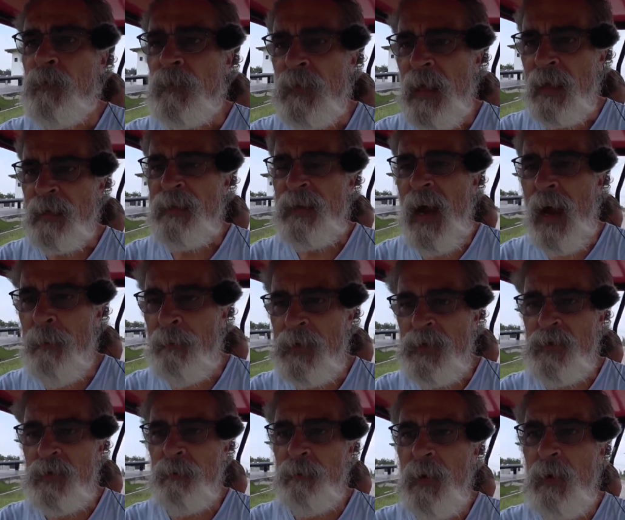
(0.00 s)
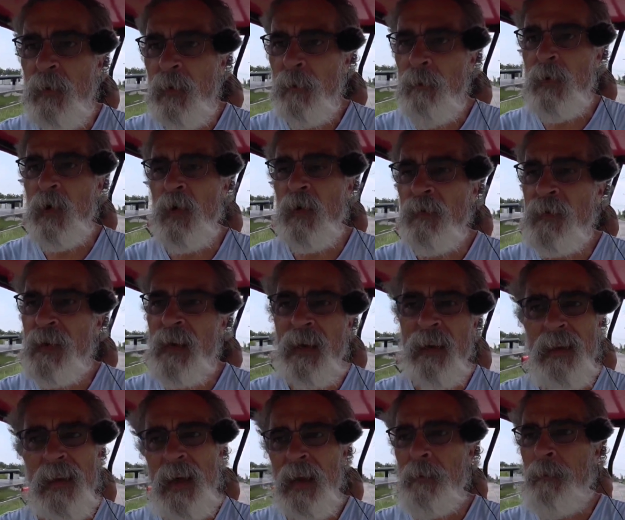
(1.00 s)
That Tommy should be removed, and
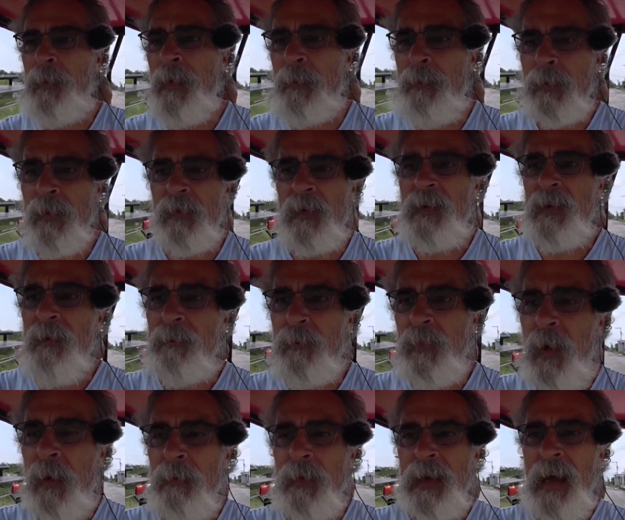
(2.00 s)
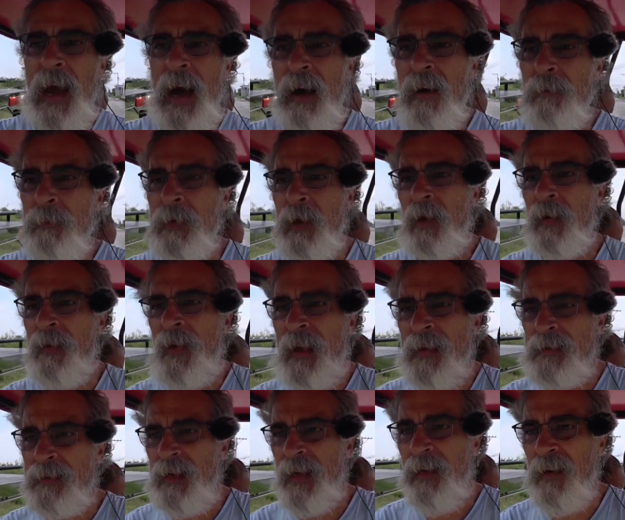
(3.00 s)
a lot of people are going to probably hound me on
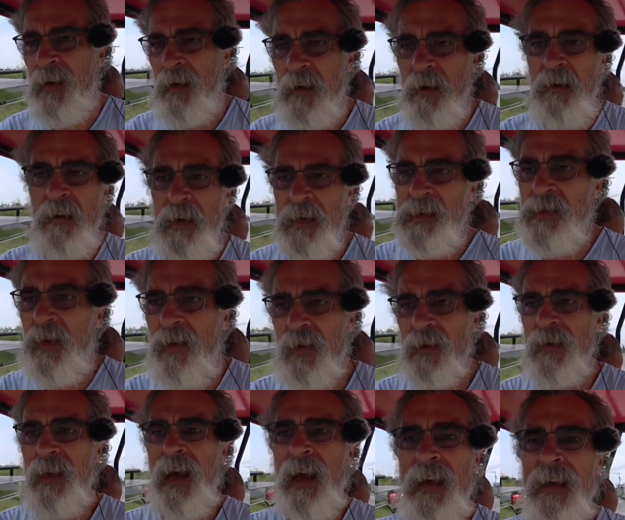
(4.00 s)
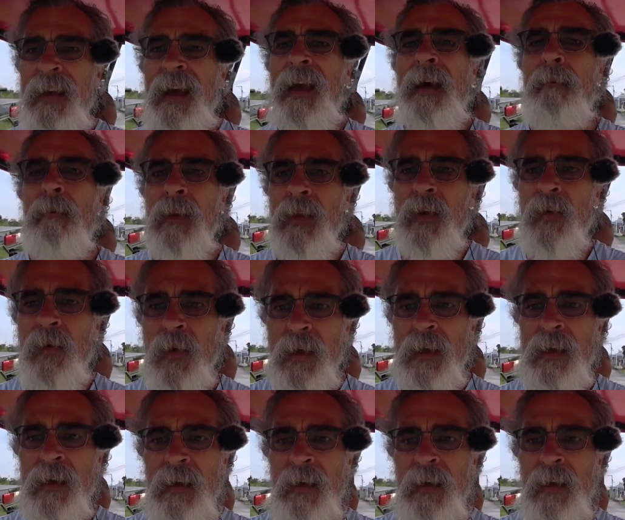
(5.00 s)
that, saying, "Oh, he's a good guy." Yeah, baloney.